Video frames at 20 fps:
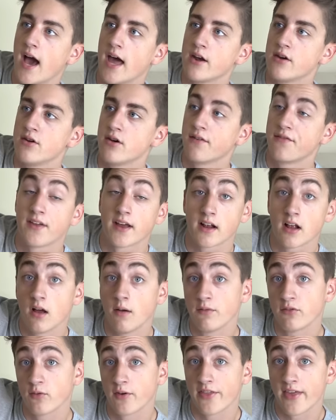I don't know if that
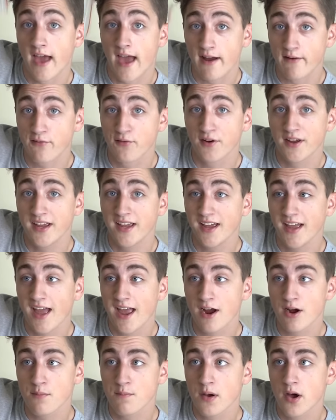comes with every
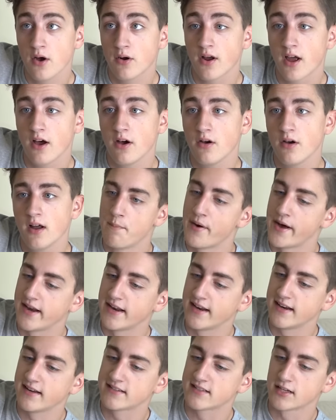Air Pogo, but
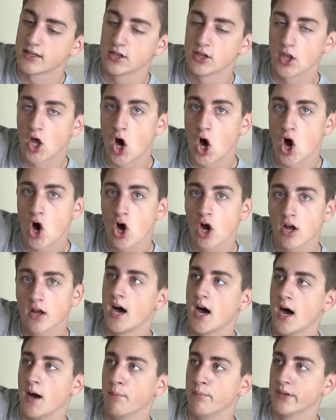it is a long
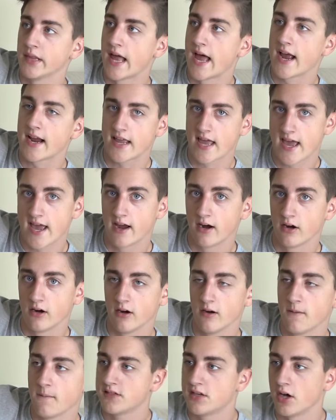black
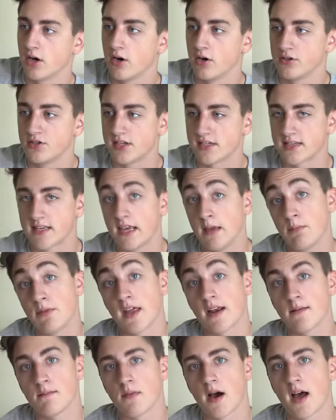hair. So just keep
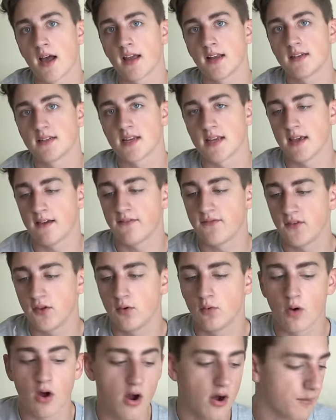that in mind. If
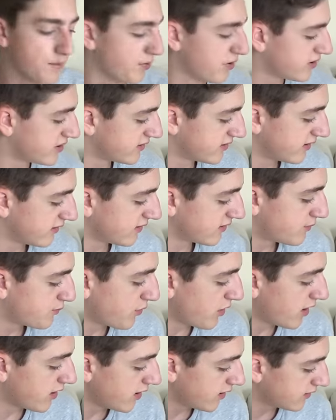you are purchasing this
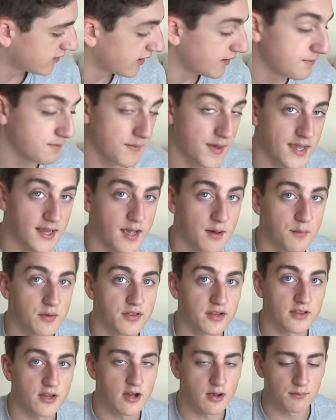product, it may come
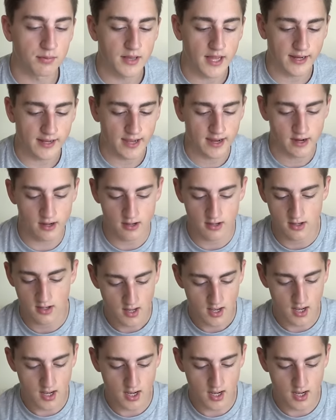with a long black hair.